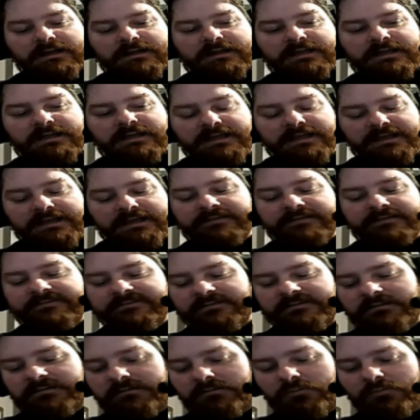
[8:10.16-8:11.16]
is
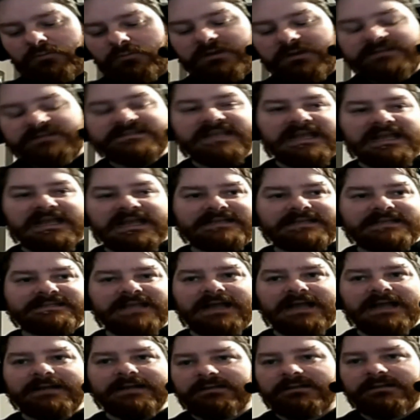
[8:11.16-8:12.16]
what's
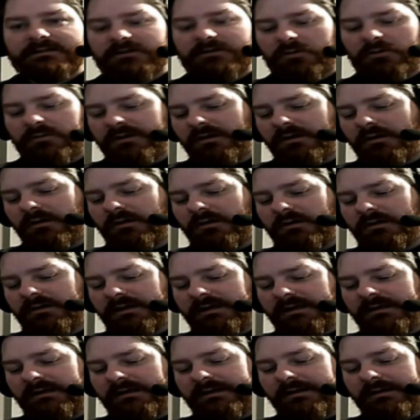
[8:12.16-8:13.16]
exactly going on
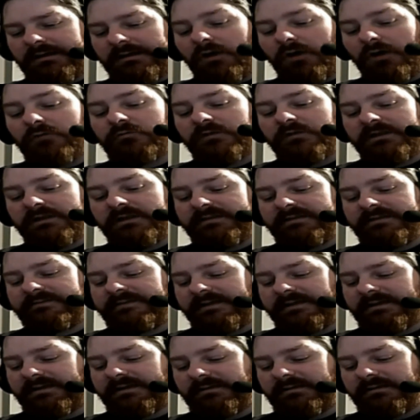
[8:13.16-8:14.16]
in hopefully the
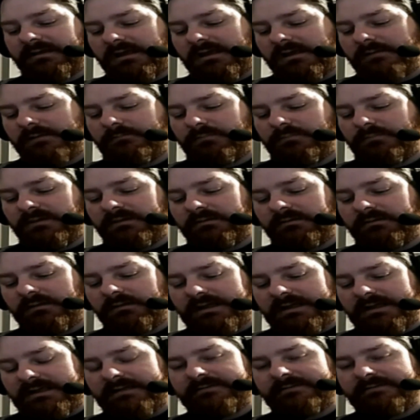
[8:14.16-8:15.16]
second game. But
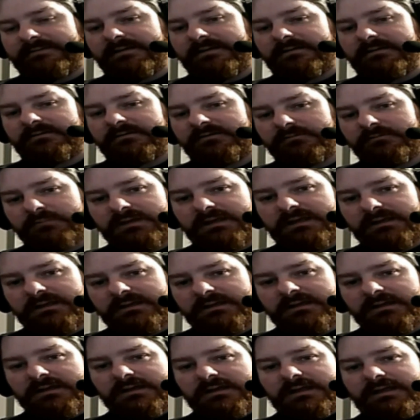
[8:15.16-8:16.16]
like I said, to me,
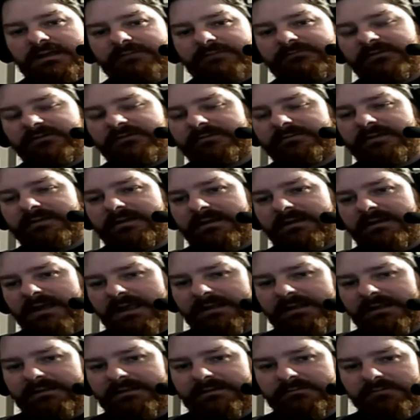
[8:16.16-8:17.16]
it feels like an
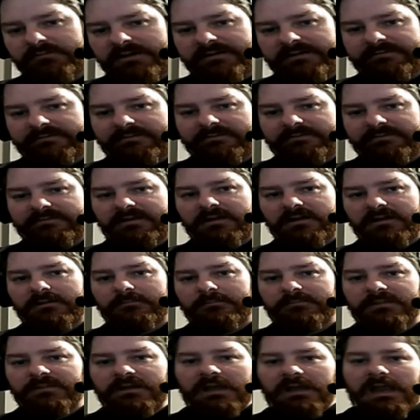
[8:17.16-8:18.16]
alien race
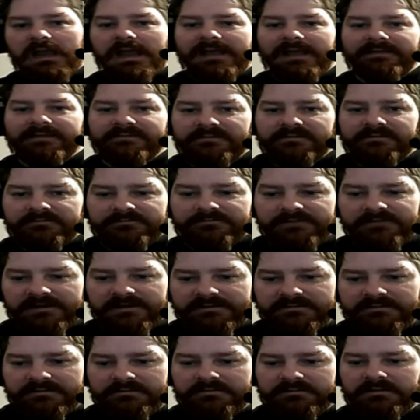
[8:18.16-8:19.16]
has
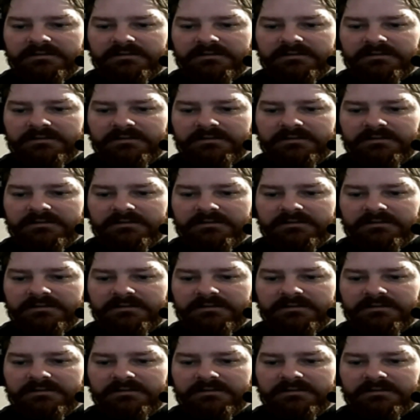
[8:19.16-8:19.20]
infected